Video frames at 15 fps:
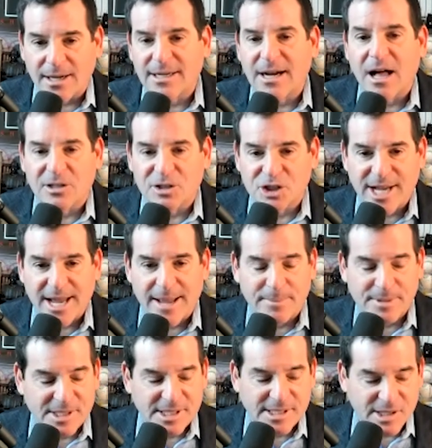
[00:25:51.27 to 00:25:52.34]
college
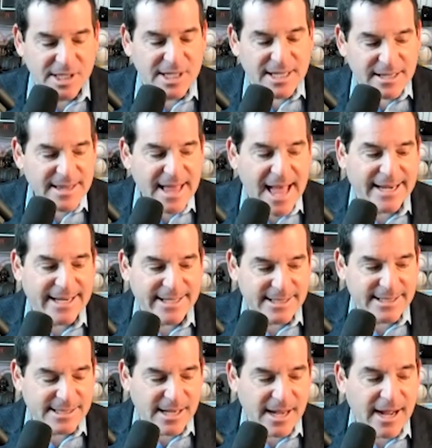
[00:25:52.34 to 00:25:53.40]
campuses that
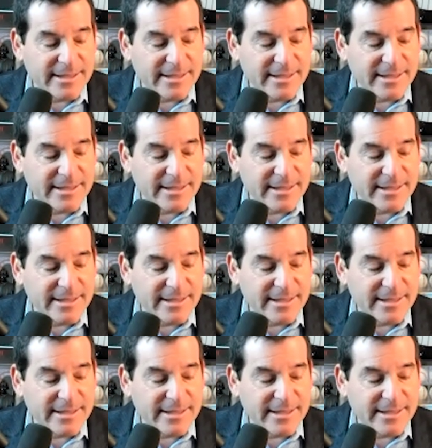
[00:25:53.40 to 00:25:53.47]
is